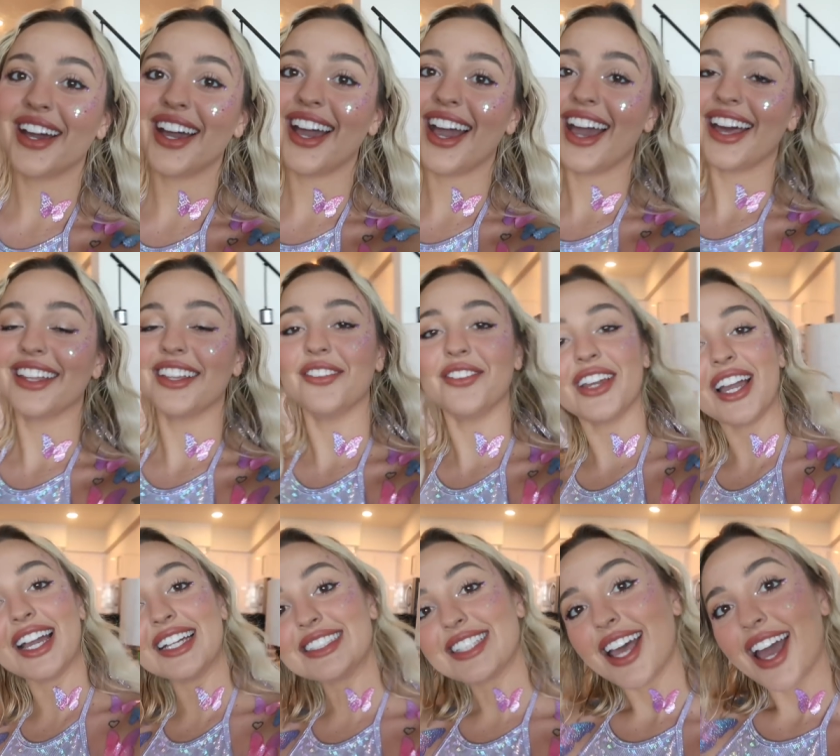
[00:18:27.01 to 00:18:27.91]
But I love you
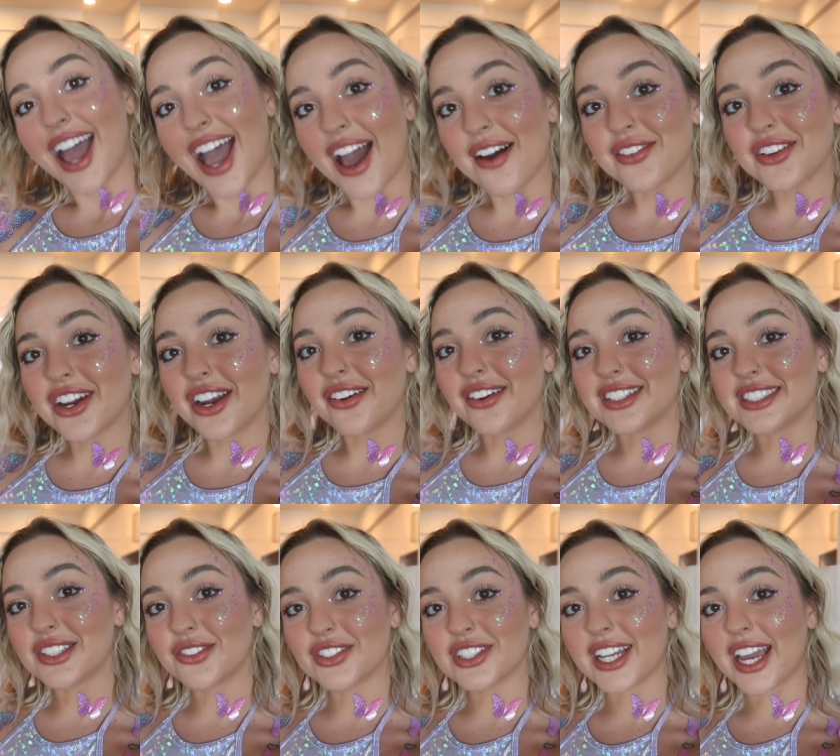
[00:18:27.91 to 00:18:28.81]
guys. Have a great
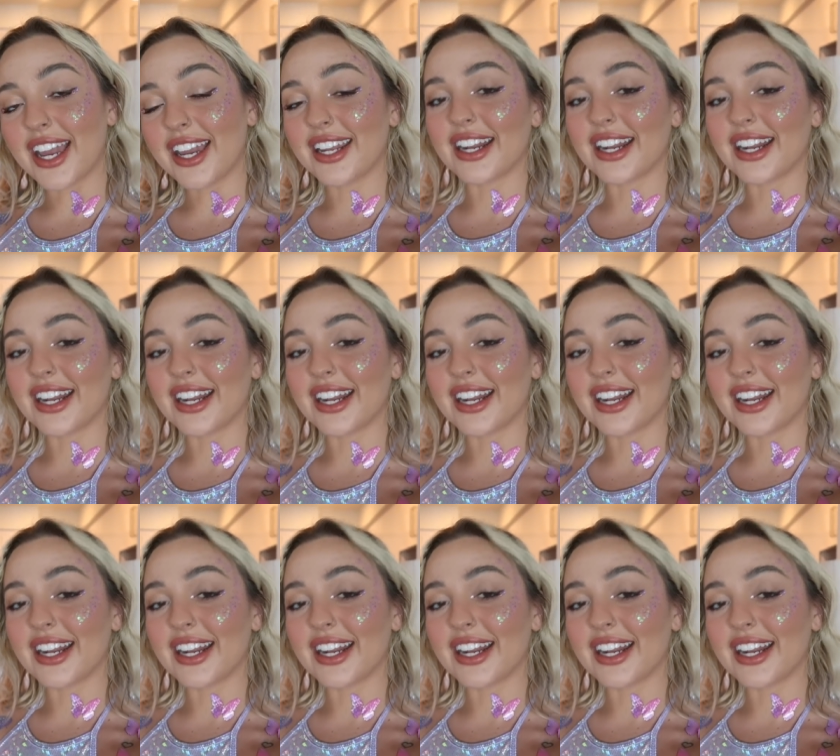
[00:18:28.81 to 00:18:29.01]
rest of your day,